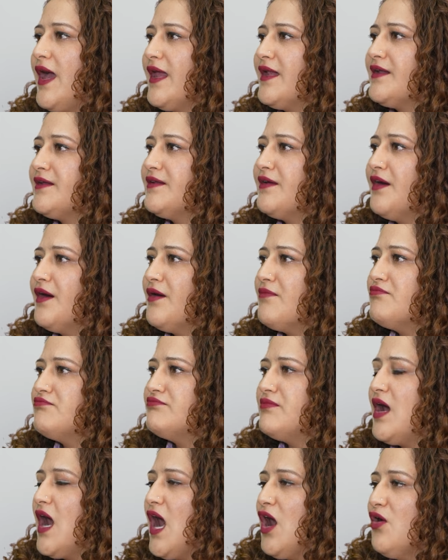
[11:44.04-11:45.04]
And
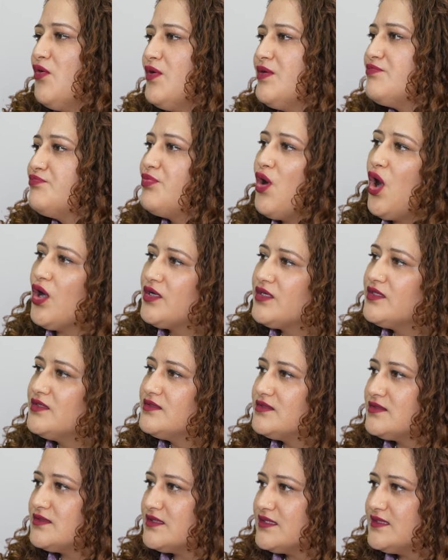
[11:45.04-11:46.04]
how
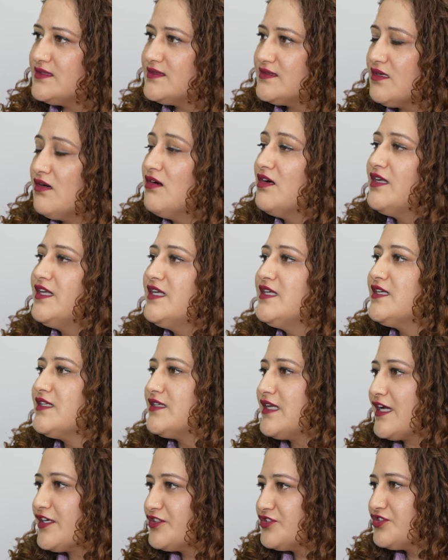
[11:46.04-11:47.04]
important is early
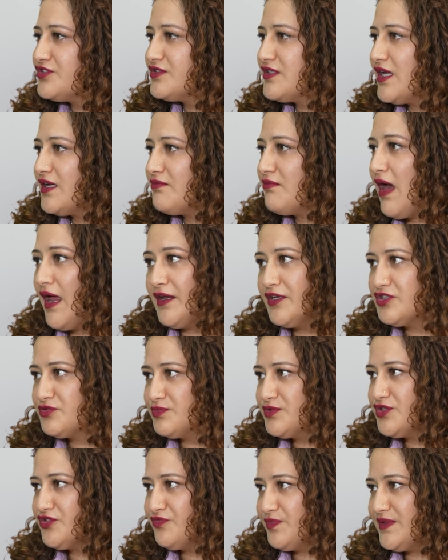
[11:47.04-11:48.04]
detection and
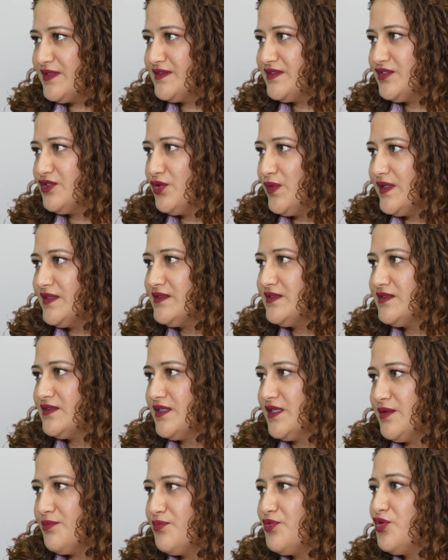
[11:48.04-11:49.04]
management of PCOS
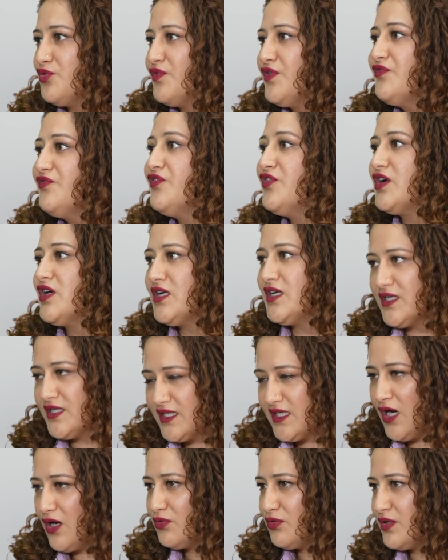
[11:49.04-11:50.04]
in improving
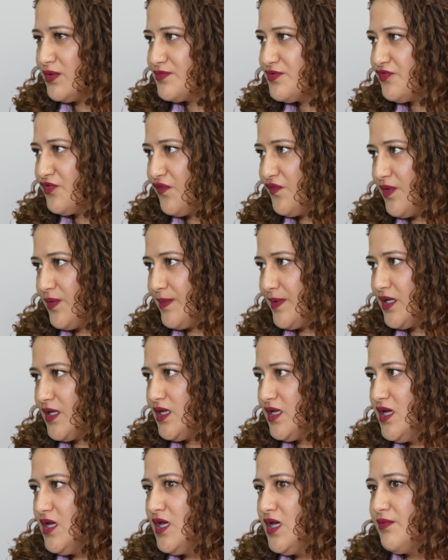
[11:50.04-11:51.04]
fertility outcomes for
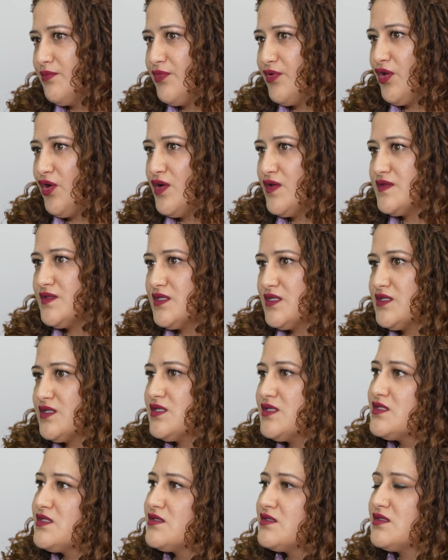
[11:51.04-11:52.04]
women? Because it
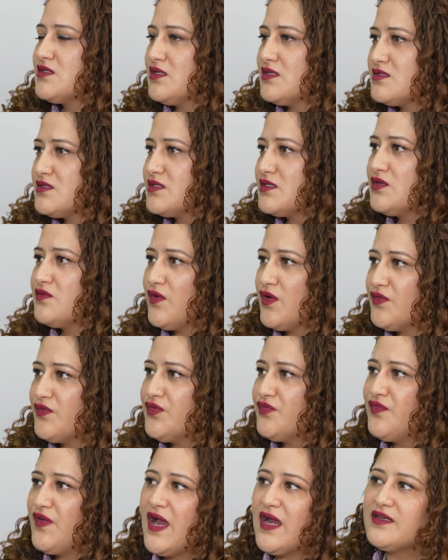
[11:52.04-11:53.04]
is considered one of
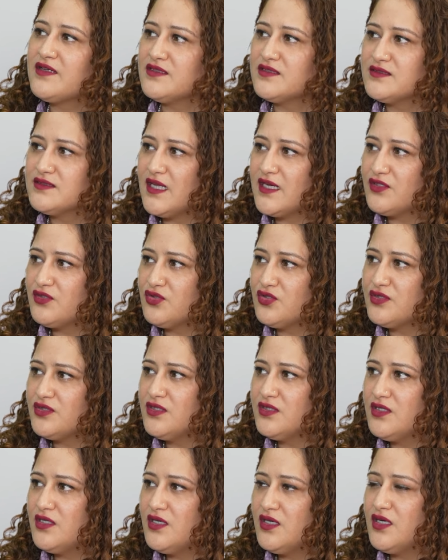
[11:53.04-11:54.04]
the factors that could
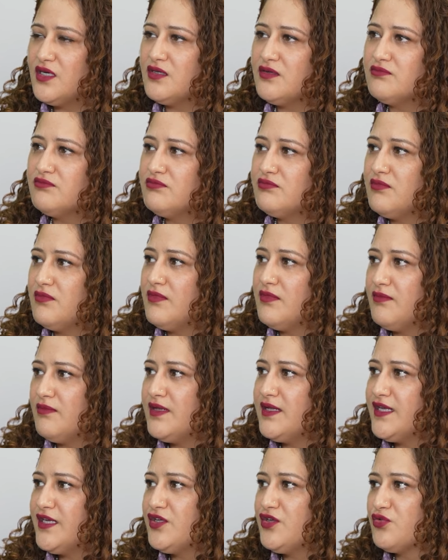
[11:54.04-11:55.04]

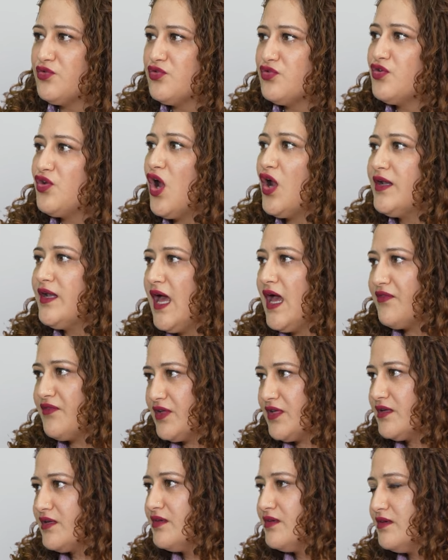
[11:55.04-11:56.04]
lead you to not
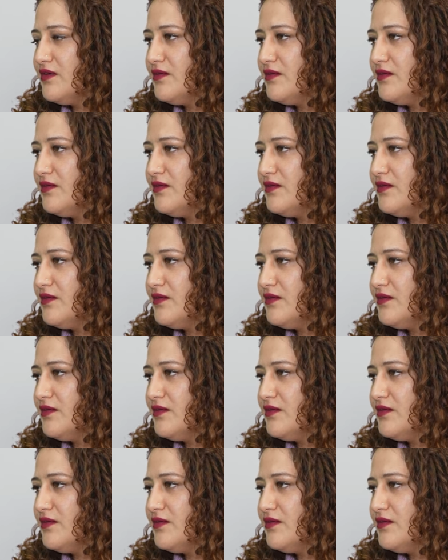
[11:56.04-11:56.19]
having